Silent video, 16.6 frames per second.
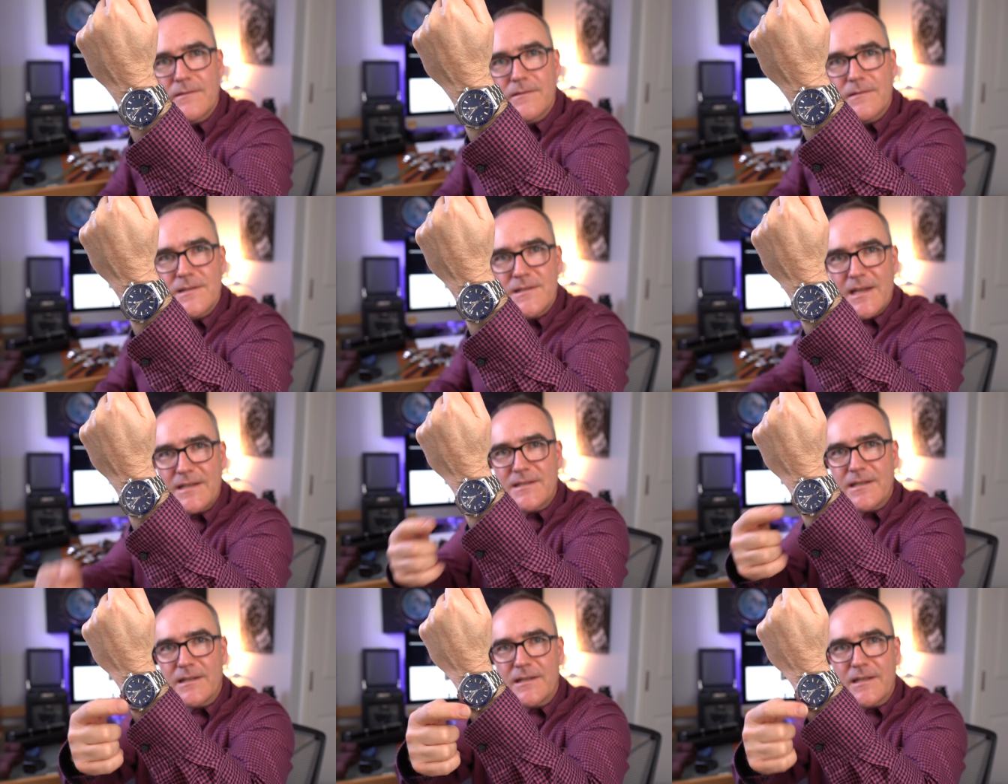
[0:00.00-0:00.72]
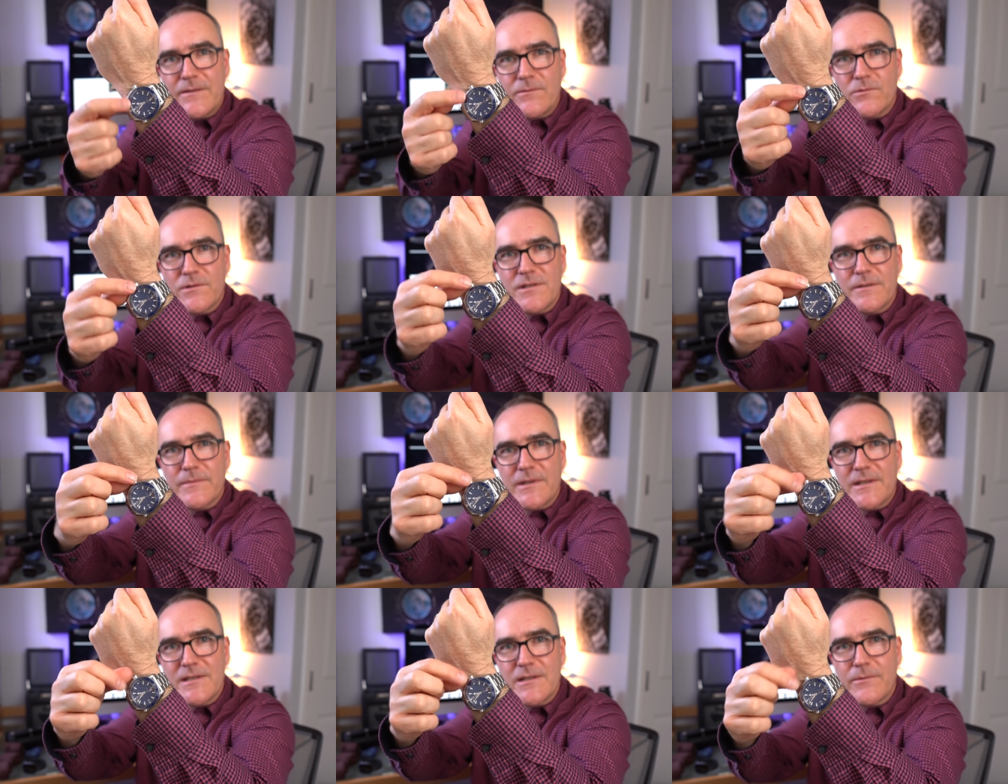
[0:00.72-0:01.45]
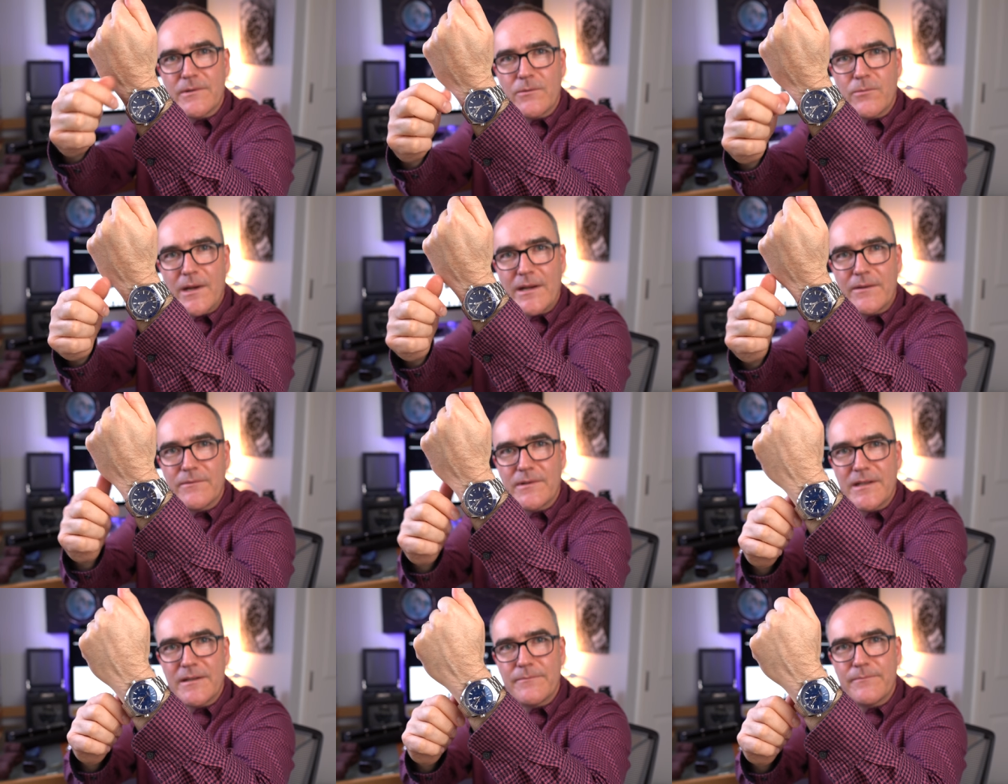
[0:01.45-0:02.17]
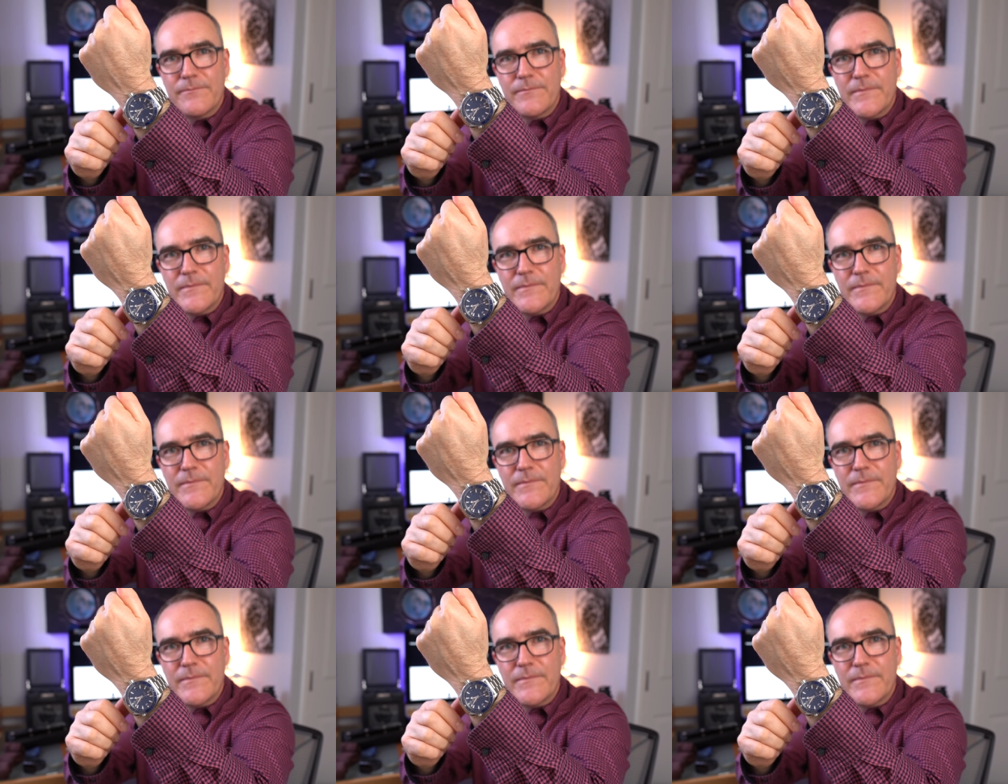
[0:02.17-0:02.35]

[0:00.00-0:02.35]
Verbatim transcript: setting lever or something. So when I wound it,